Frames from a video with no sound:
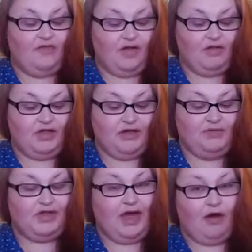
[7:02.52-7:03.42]
that I was able
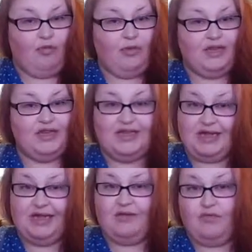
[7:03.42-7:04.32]
to get up and
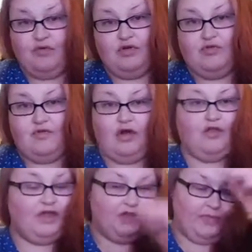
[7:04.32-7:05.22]
sing in front of all
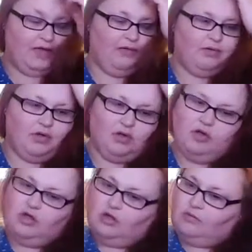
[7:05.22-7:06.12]
these people.
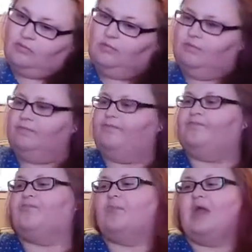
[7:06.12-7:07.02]

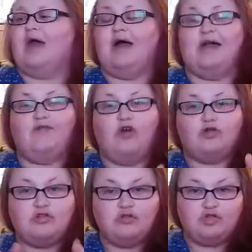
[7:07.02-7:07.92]
I have got
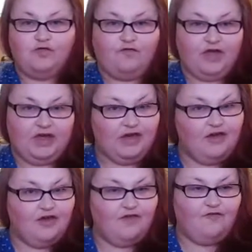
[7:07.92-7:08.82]
such a fear
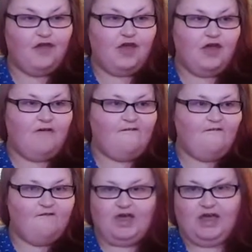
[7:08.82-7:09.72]
of
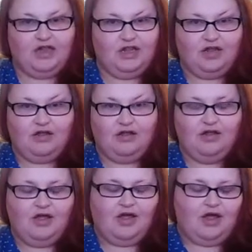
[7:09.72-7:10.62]
failure,
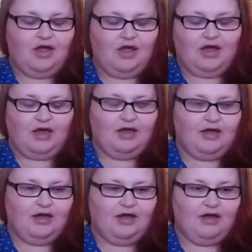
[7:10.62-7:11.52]

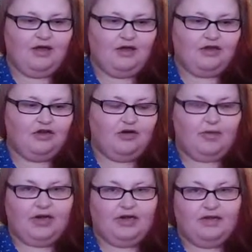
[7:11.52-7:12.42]
and I don't
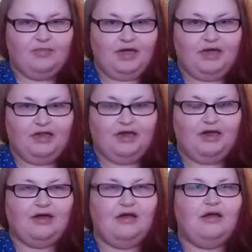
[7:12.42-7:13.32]
mind admitting that.
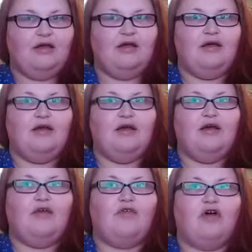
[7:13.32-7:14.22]

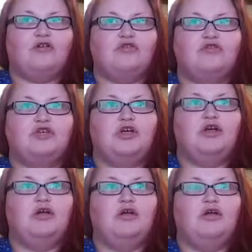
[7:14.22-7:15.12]
I've got such
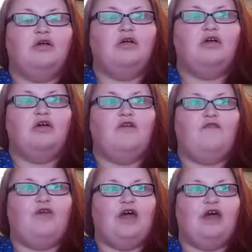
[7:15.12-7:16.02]
a
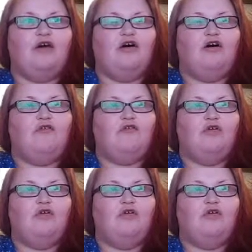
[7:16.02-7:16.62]
fear of,